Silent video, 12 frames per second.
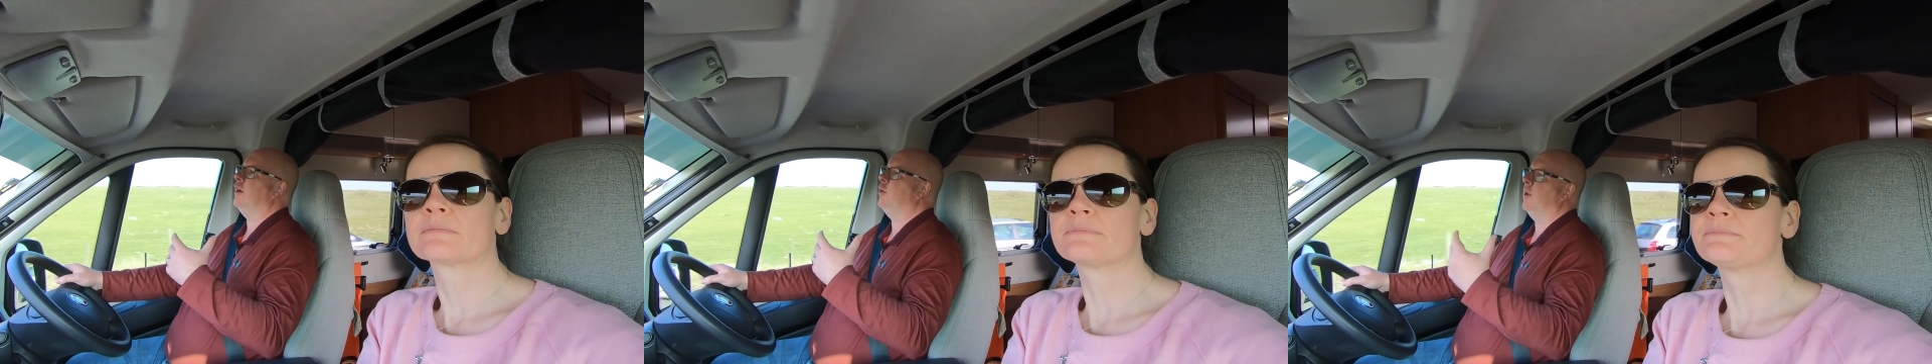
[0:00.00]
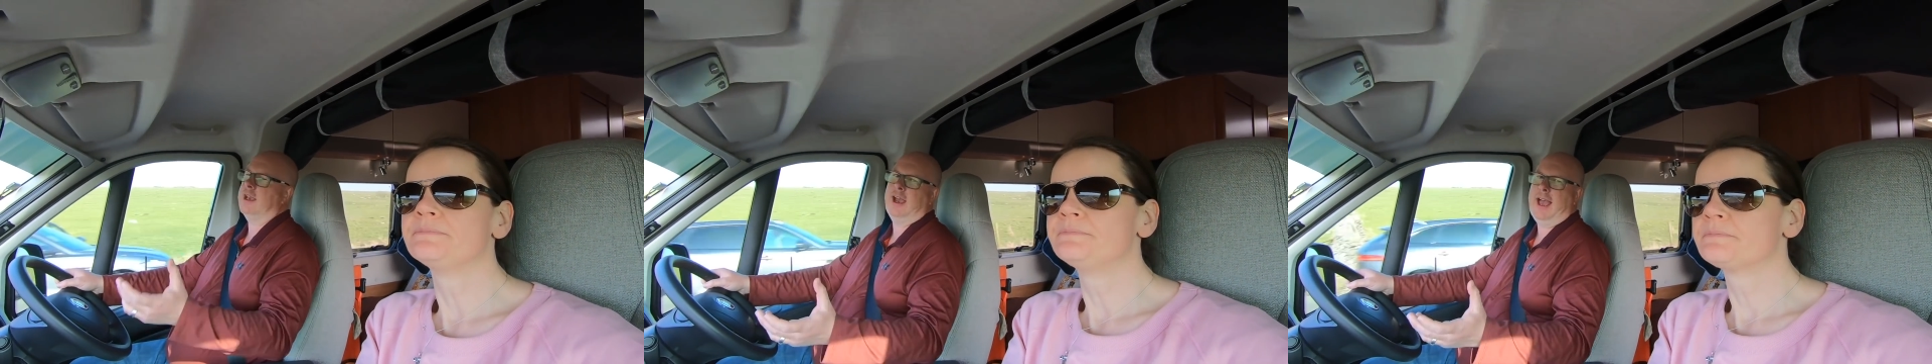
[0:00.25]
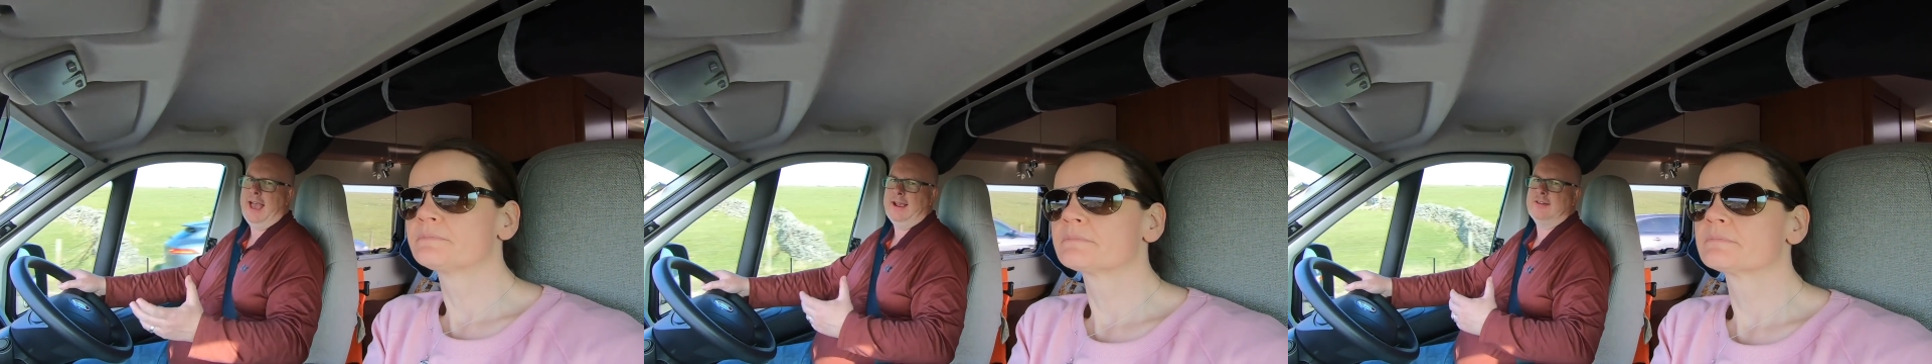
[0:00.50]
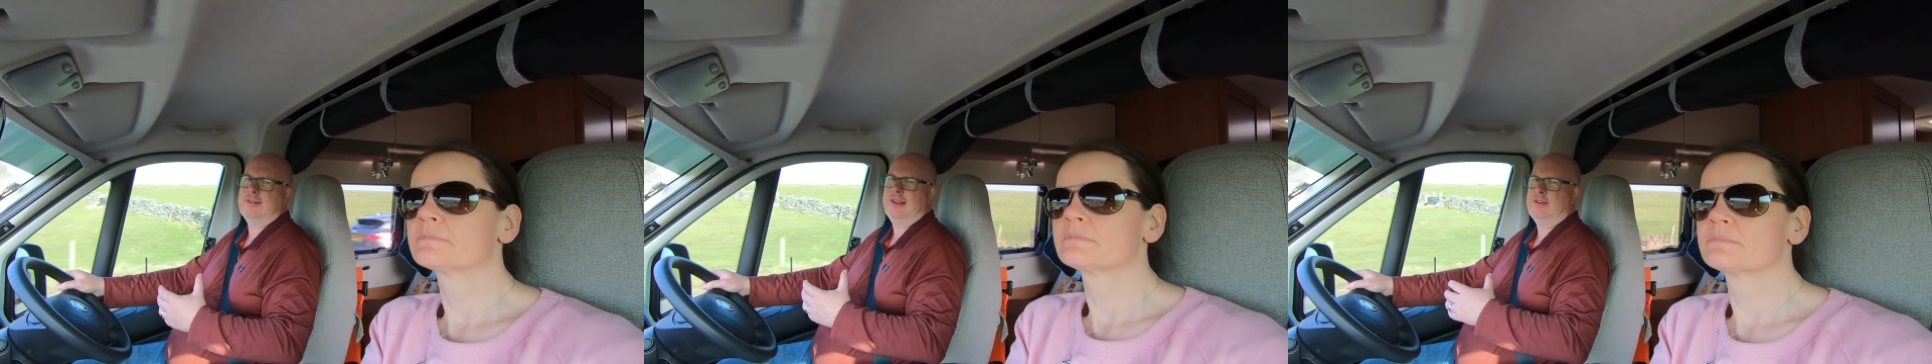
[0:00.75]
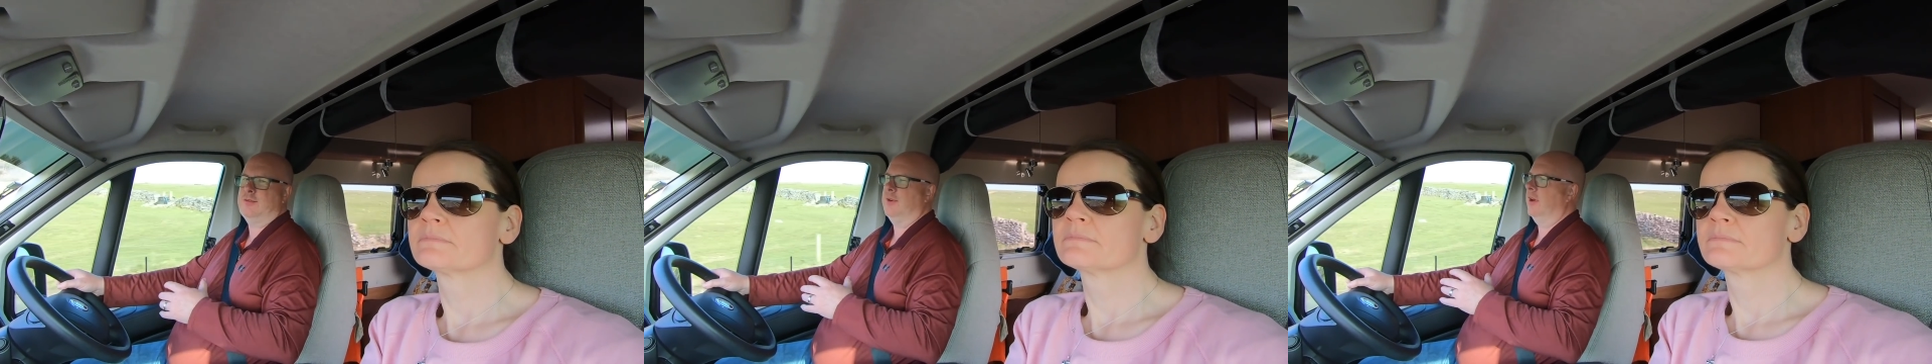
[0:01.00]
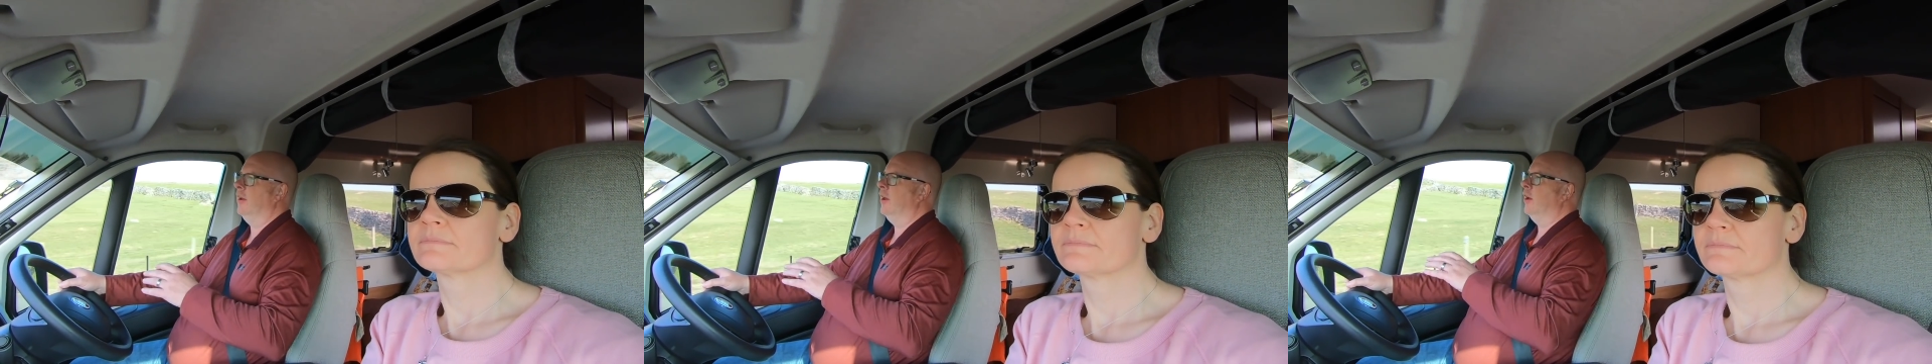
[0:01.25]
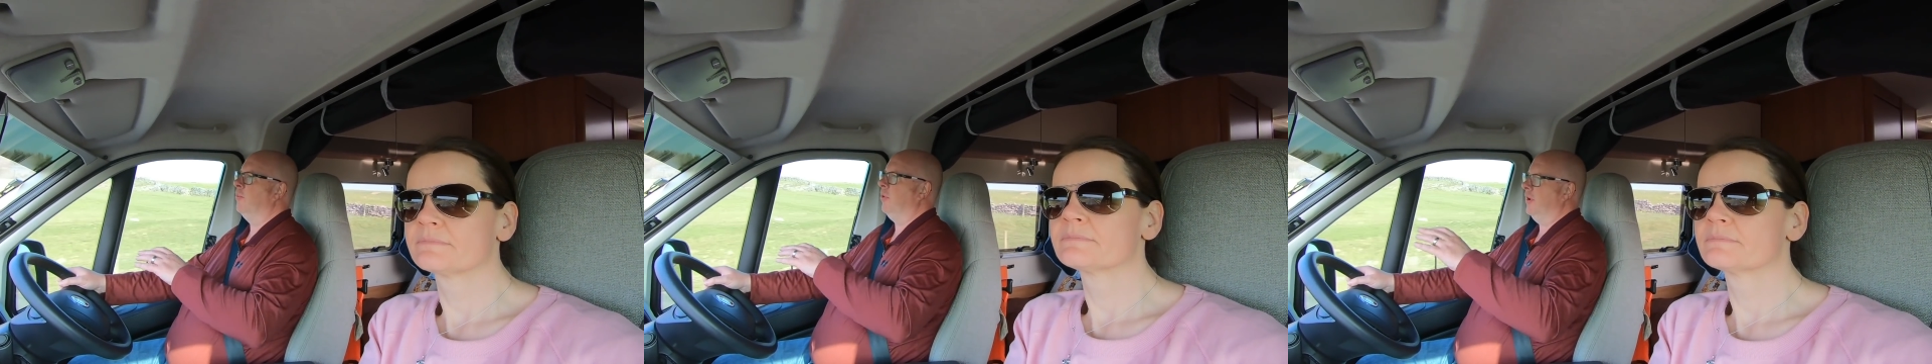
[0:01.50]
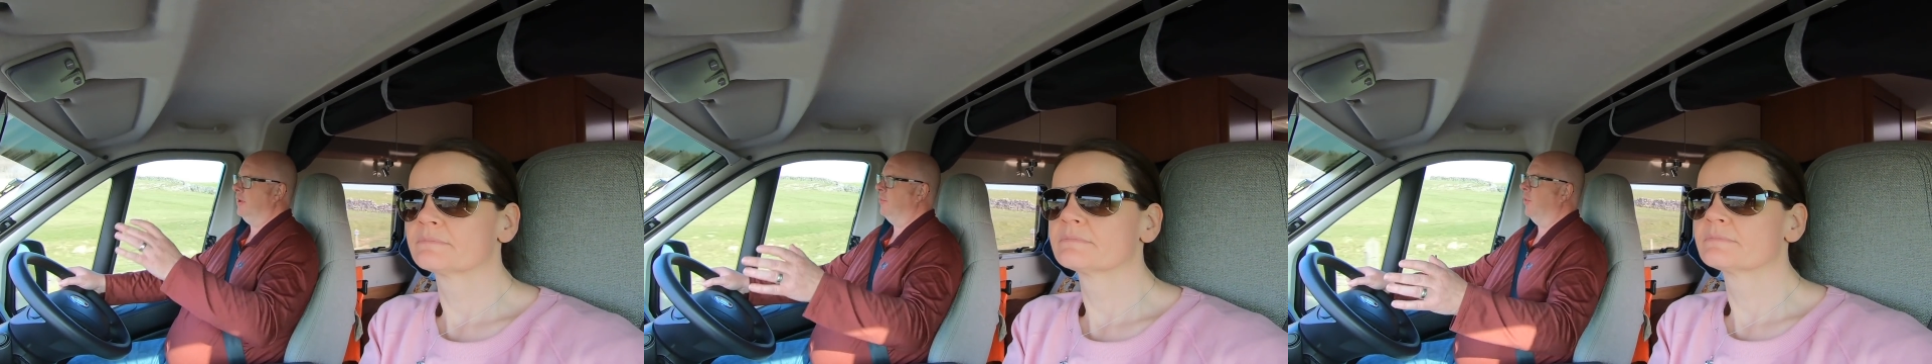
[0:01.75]
quicker access for
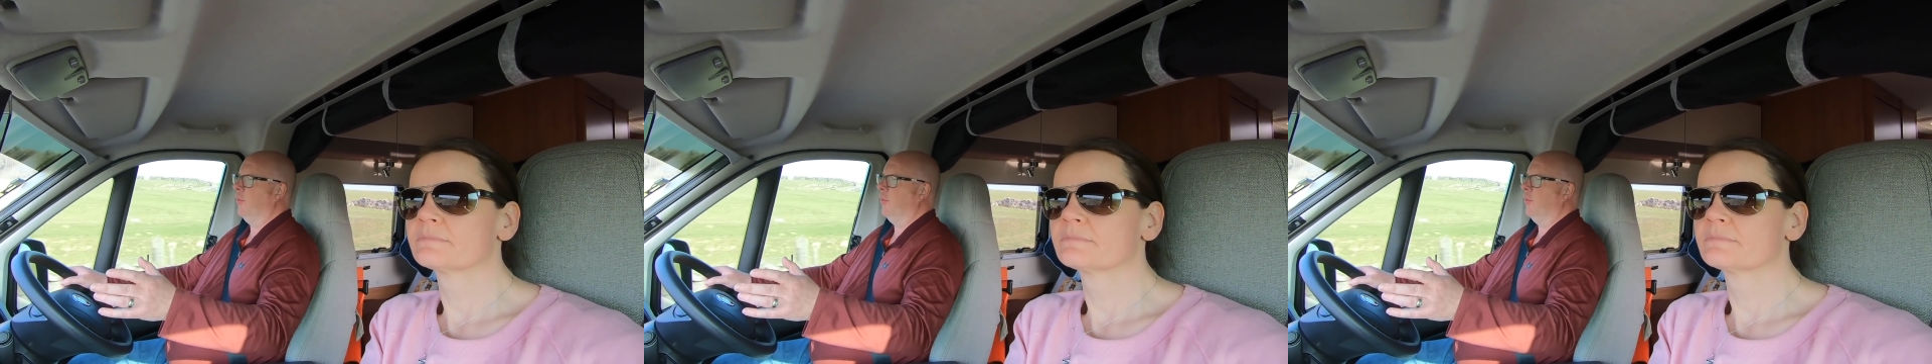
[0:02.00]
putting them